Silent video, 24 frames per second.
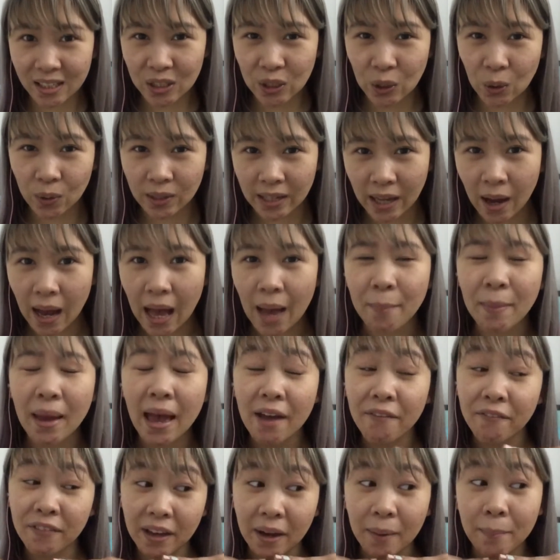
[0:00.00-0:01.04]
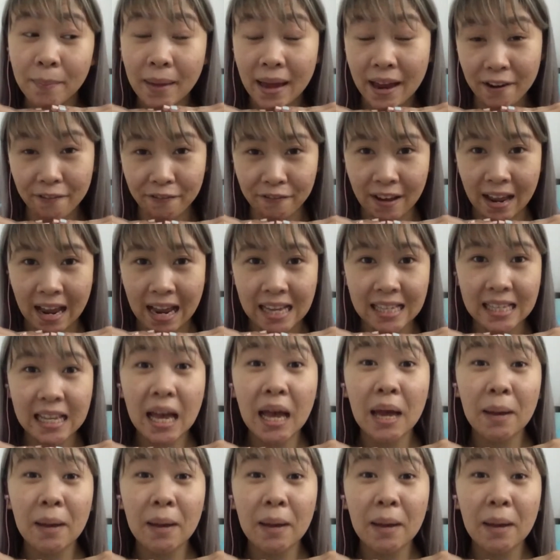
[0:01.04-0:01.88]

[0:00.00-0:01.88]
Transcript: So now I'm having a bare face